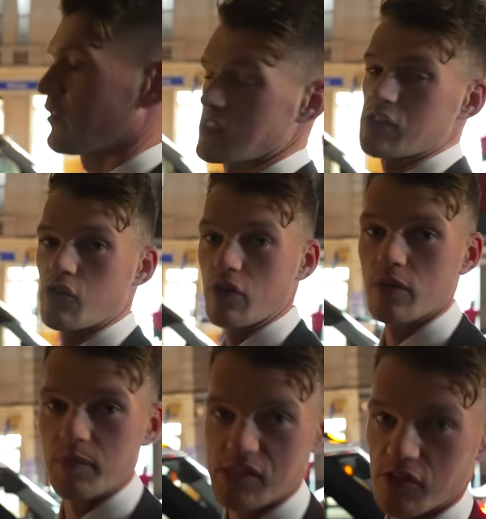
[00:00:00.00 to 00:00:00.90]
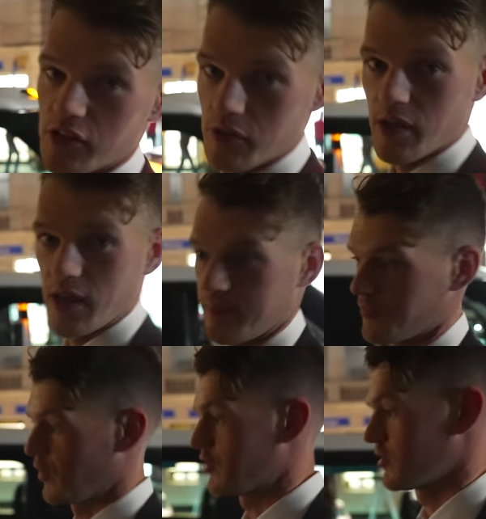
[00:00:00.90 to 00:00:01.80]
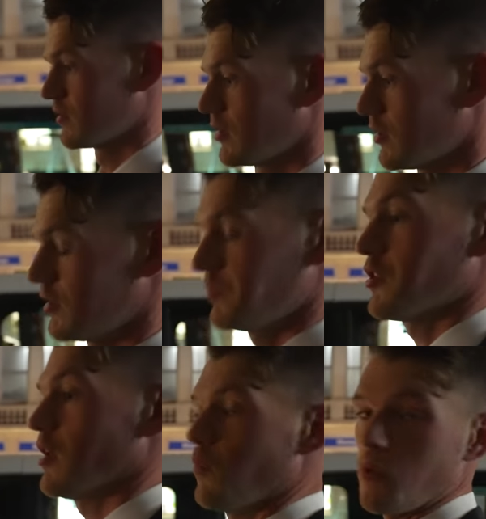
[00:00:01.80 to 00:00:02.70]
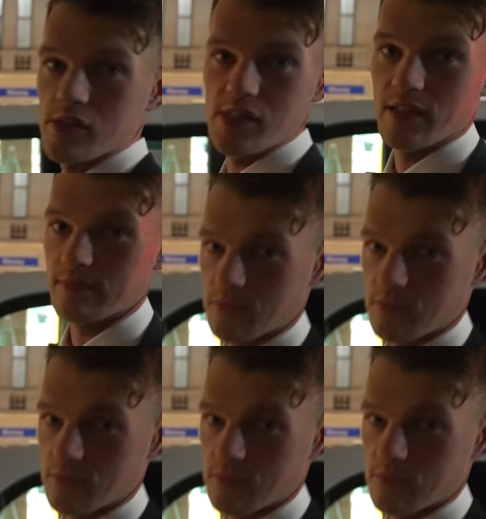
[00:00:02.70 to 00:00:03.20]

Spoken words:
fastest growing companies in the UK, which Gymshark was in